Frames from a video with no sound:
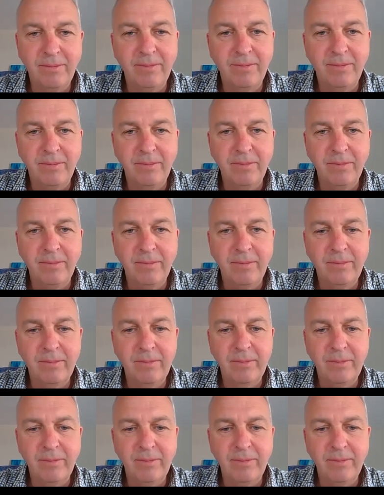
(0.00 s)

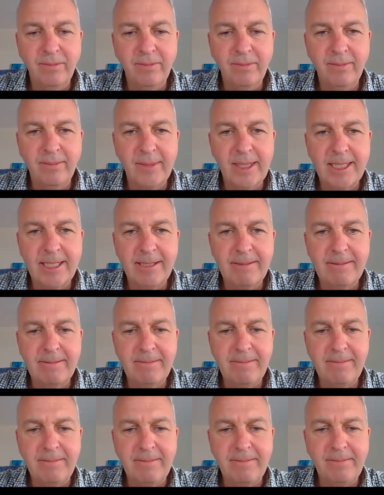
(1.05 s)

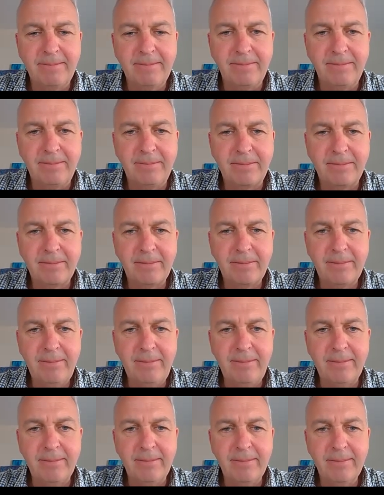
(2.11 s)

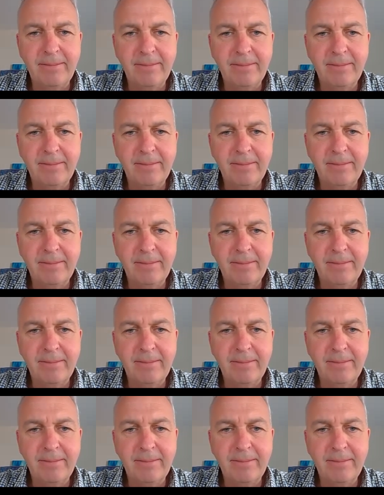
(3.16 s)
[no speech]